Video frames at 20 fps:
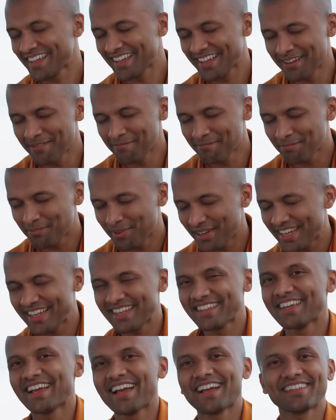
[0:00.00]

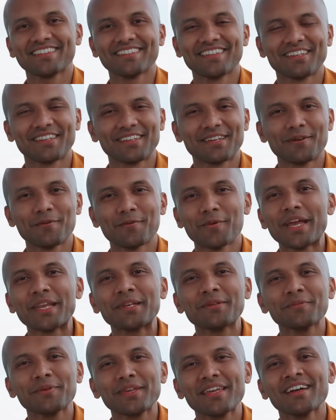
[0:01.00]
Complete the action.
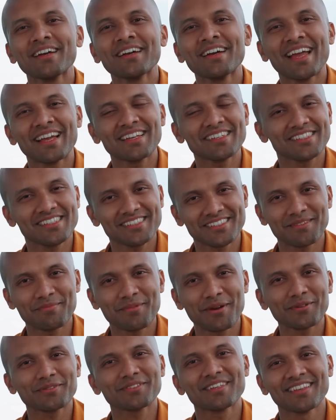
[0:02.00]
When we are anxious
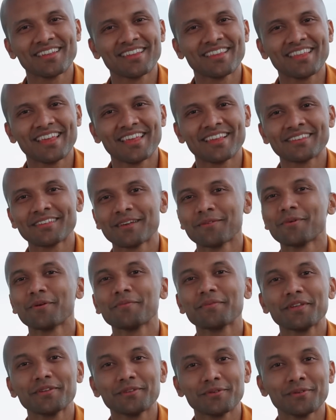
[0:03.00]
about certain things,
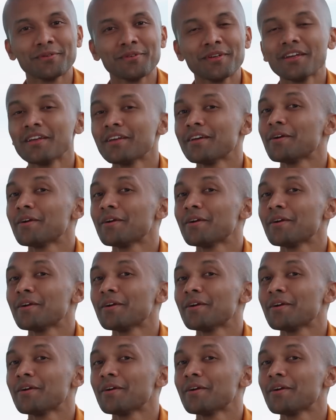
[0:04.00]
what we do,